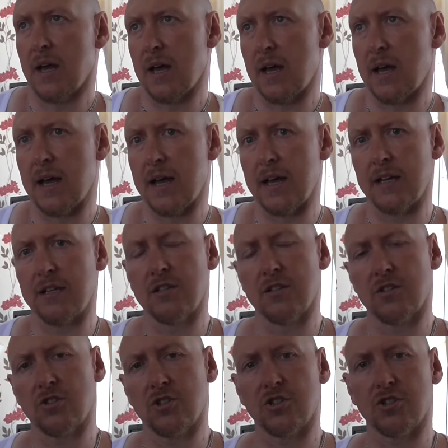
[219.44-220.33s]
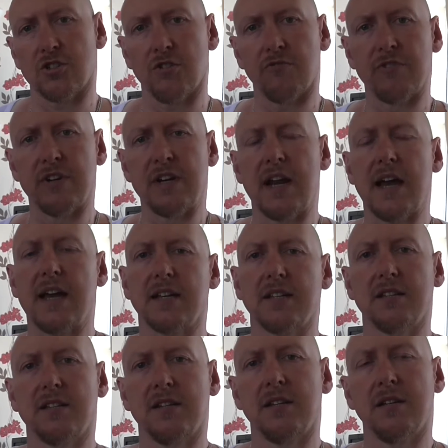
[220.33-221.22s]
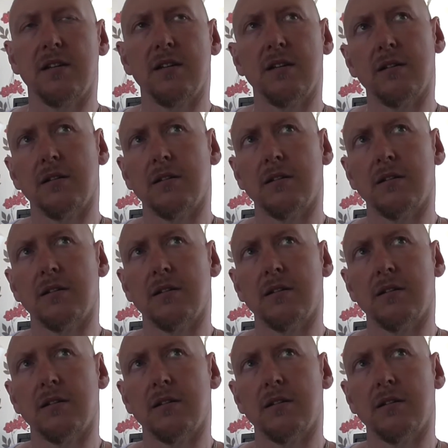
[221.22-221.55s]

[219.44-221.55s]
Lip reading: and just a relaxing